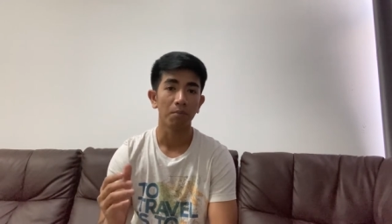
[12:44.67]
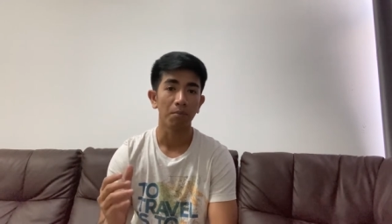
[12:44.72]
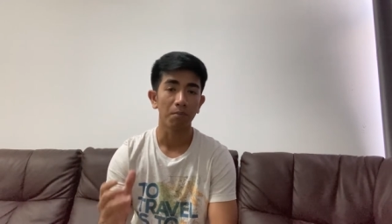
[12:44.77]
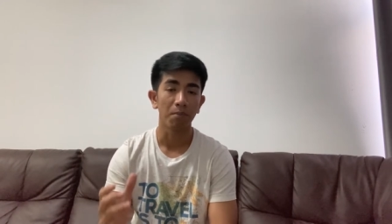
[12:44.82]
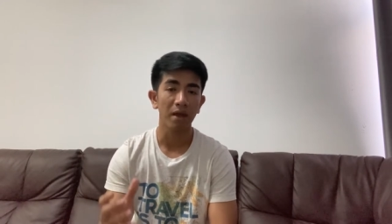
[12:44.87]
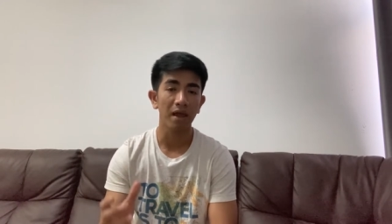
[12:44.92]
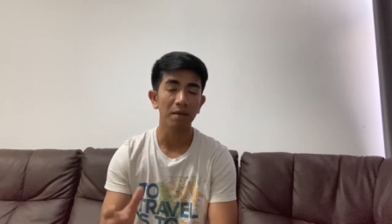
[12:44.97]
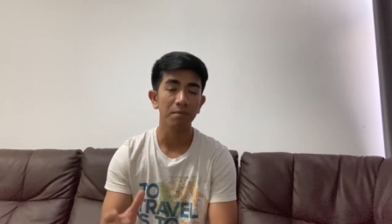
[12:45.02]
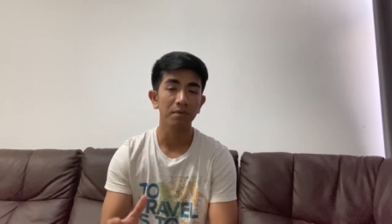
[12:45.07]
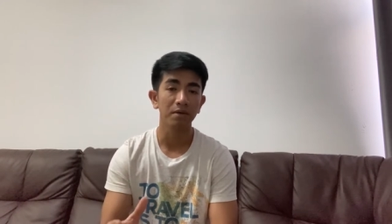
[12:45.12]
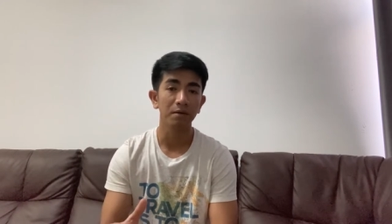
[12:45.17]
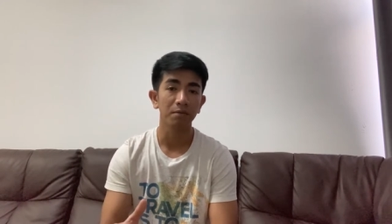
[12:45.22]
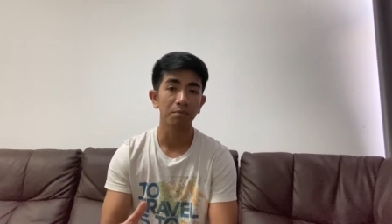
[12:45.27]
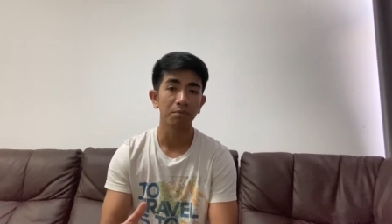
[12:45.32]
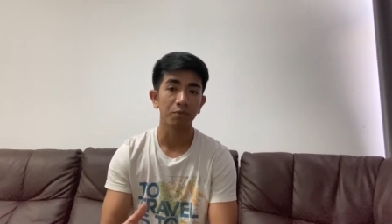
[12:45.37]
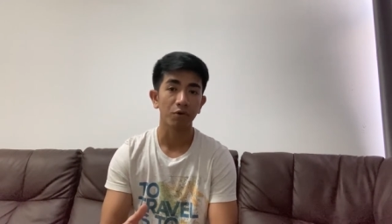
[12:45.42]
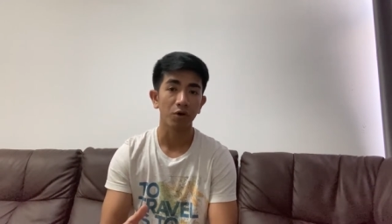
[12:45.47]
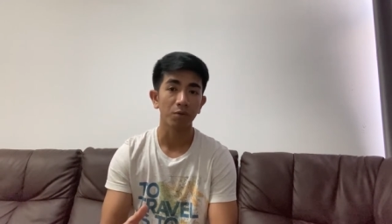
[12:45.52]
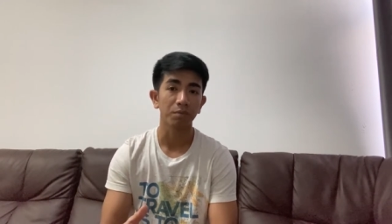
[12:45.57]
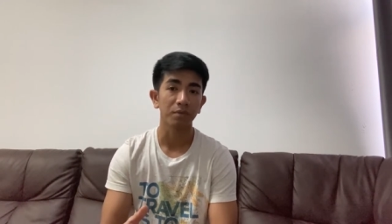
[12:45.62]
may be
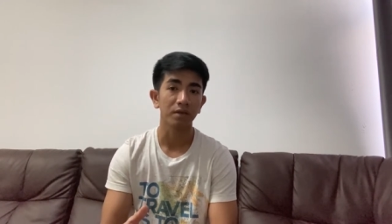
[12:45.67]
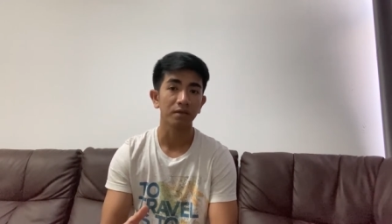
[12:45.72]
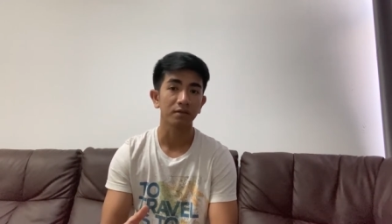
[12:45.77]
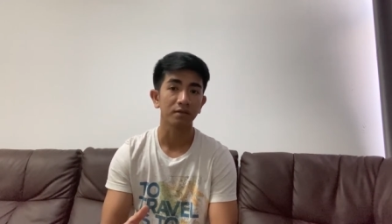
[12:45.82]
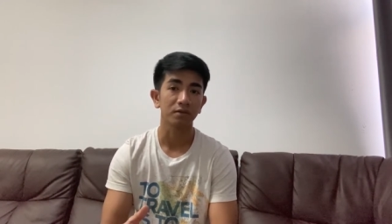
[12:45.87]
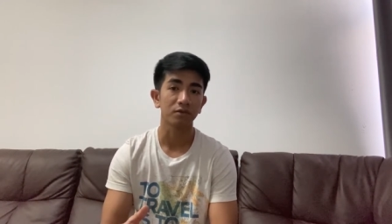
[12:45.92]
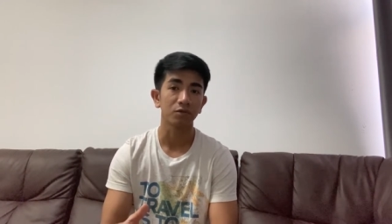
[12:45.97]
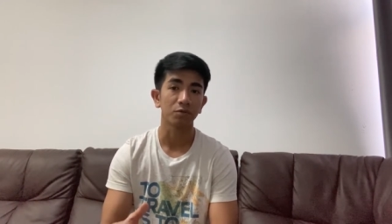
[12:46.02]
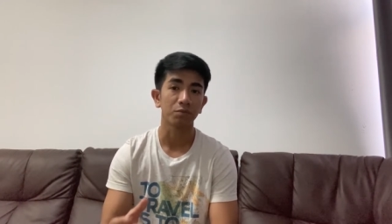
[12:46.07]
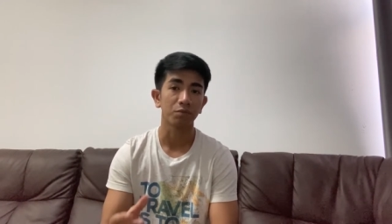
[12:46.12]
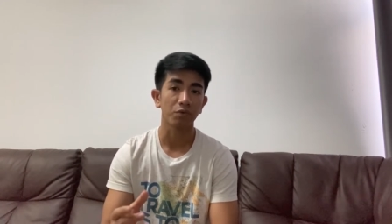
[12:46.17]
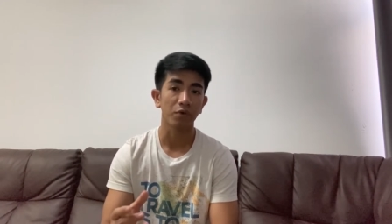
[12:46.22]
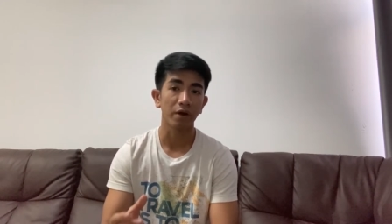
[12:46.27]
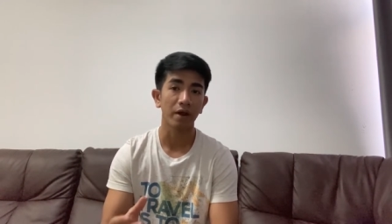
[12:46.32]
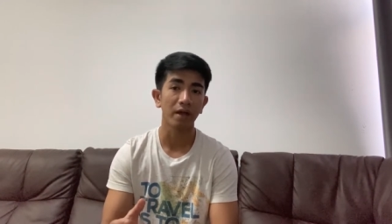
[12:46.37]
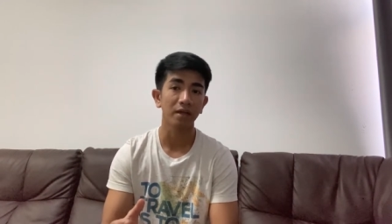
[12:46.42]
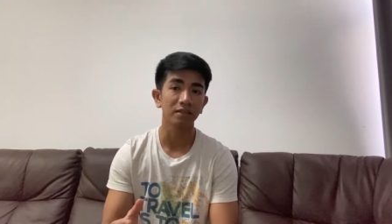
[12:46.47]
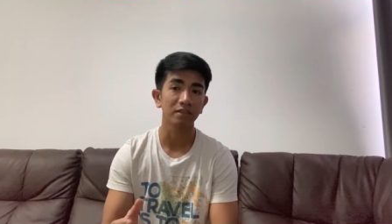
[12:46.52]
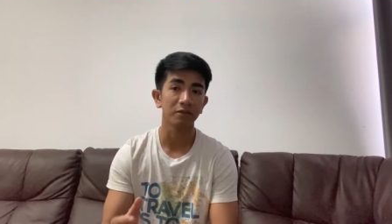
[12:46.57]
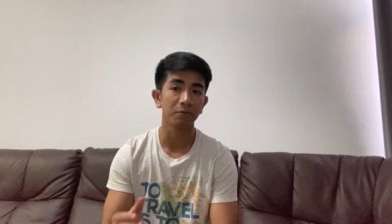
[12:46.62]
permitted to
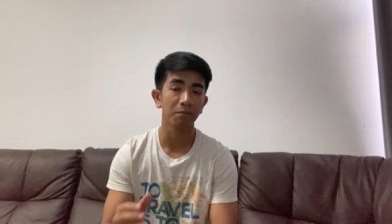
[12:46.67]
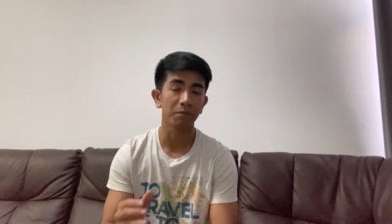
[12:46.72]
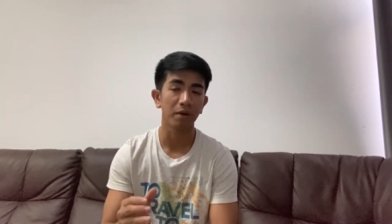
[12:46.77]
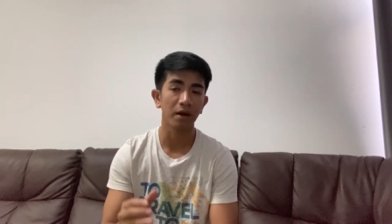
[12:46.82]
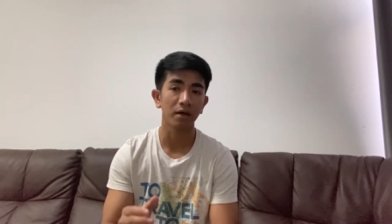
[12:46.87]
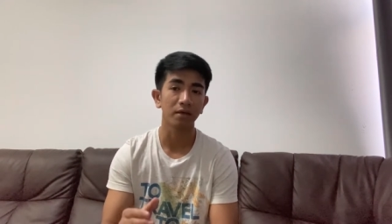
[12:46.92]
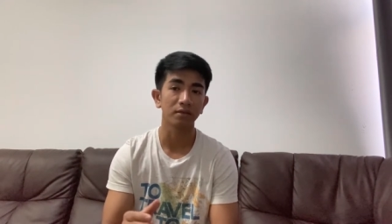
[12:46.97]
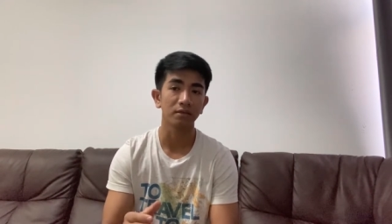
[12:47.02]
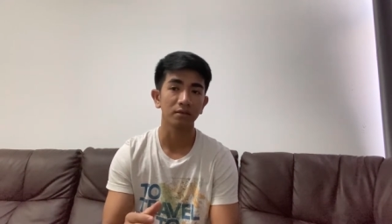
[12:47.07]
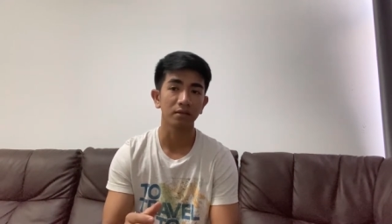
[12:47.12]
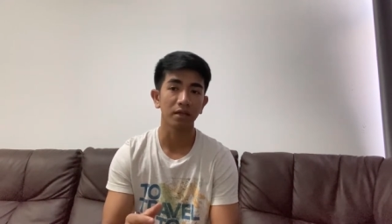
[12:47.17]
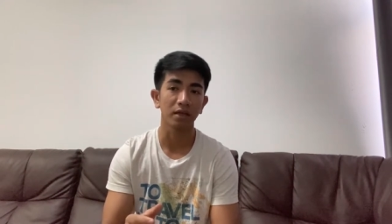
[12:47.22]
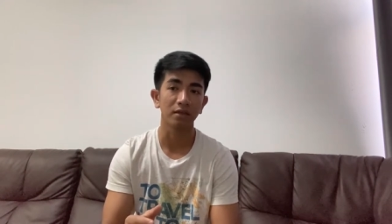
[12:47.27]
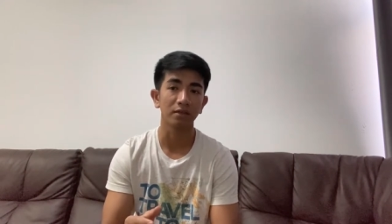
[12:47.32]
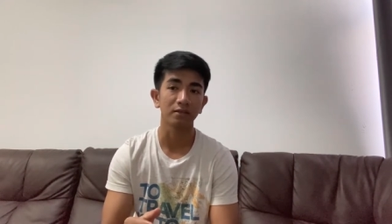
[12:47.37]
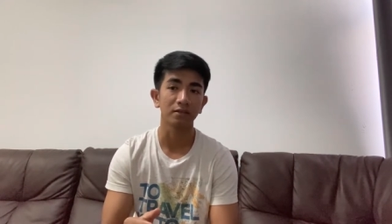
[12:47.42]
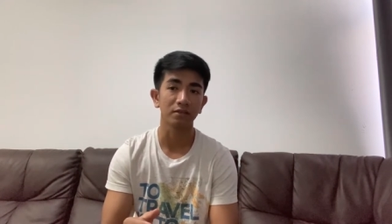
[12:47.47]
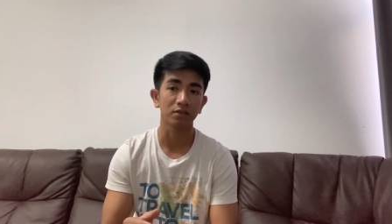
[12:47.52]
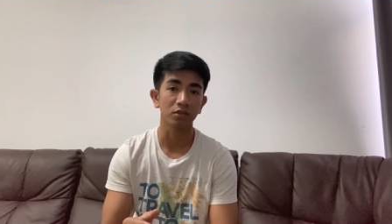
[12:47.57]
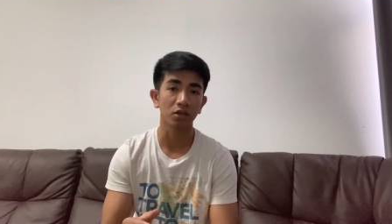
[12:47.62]
press the button that
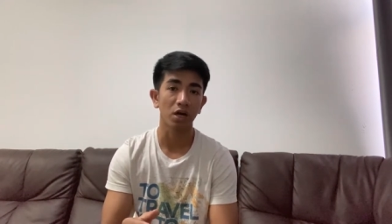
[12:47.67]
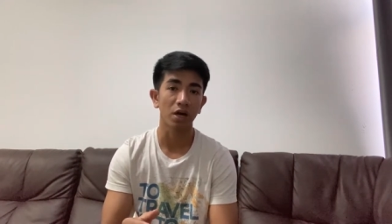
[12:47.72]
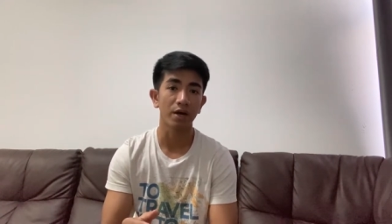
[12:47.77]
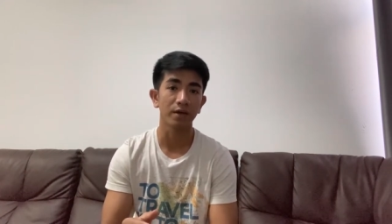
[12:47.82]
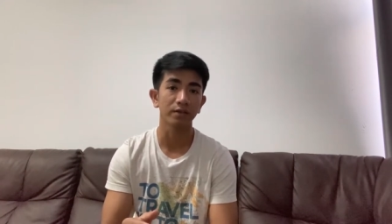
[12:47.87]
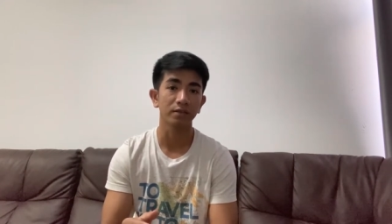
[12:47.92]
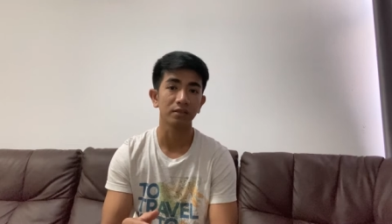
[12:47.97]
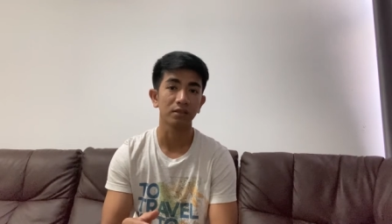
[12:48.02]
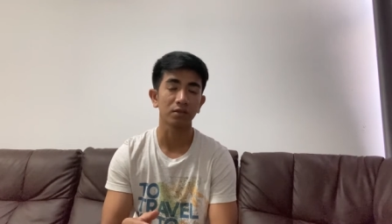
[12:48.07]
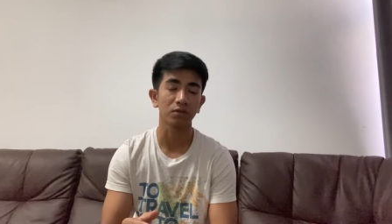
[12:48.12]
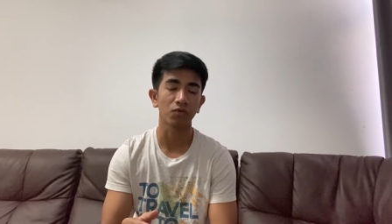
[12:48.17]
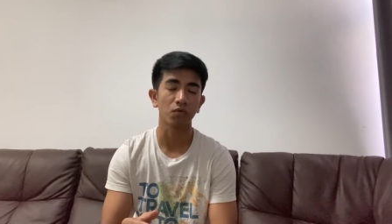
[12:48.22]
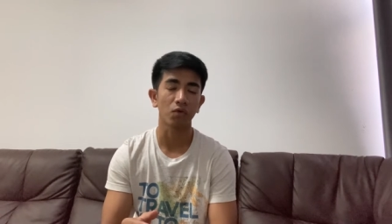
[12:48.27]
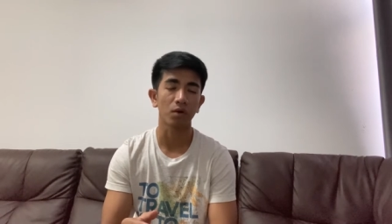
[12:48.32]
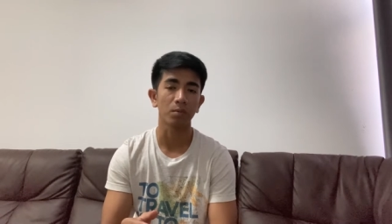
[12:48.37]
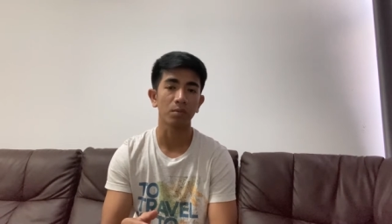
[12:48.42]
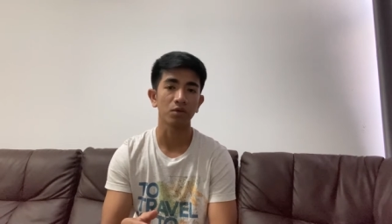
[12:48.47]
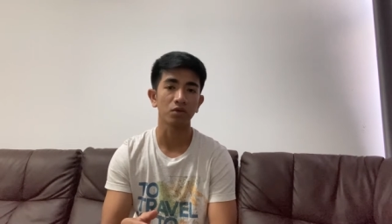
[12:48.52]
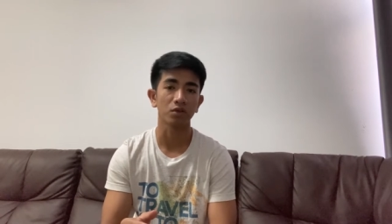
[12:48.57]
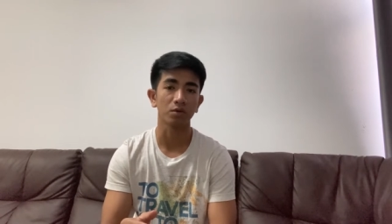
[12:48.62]
starts the
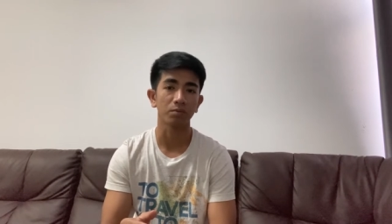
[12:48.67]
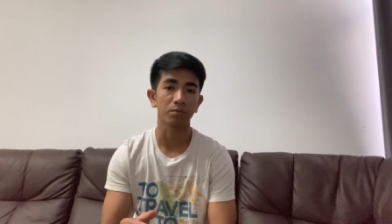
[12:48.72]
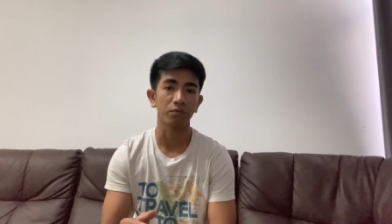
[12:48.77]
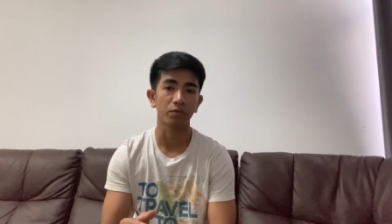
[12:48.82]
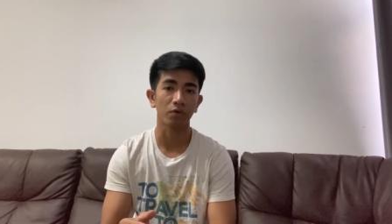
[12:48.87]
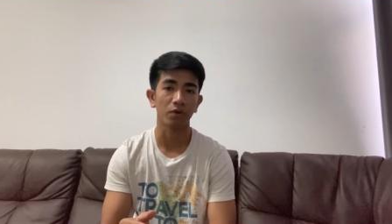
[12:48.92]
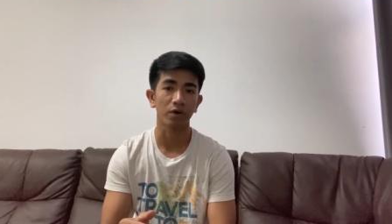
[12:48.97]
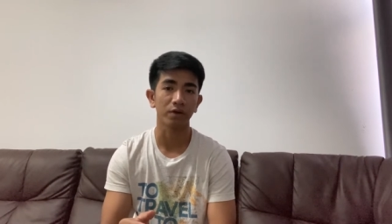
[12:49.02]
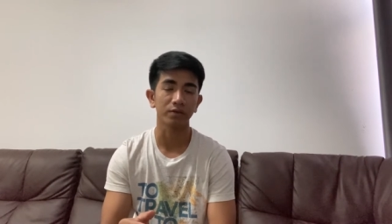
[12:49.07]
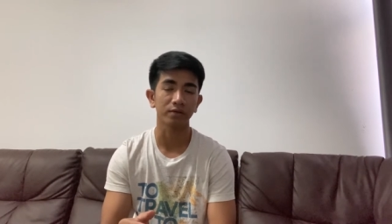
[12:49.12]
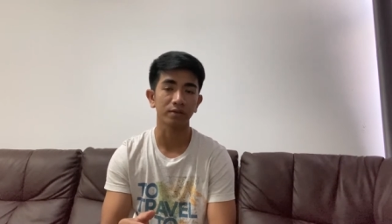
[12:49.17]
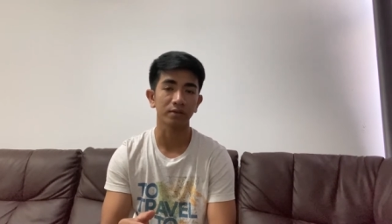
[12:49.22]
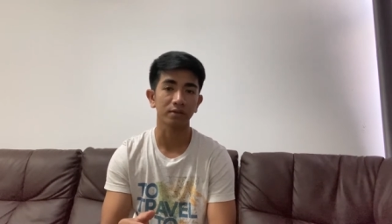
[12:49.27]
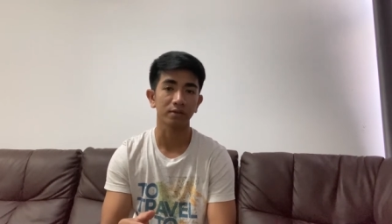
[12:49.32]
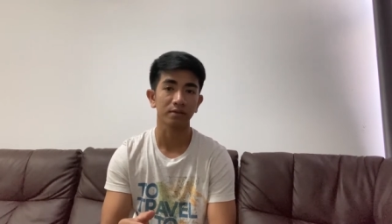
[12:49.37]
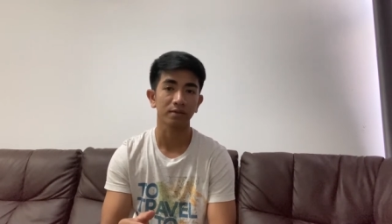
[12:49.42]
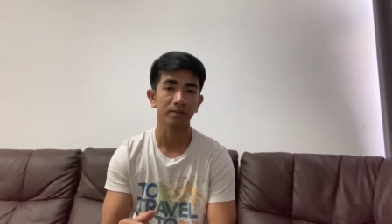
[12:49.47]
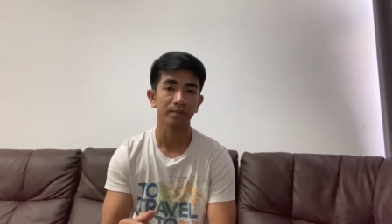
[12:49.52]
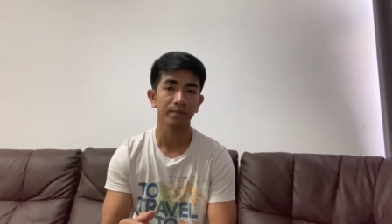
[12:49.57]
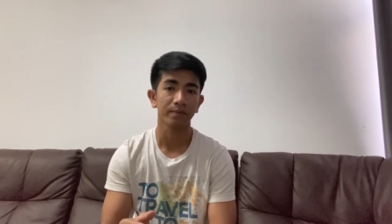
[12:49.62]
cremation process.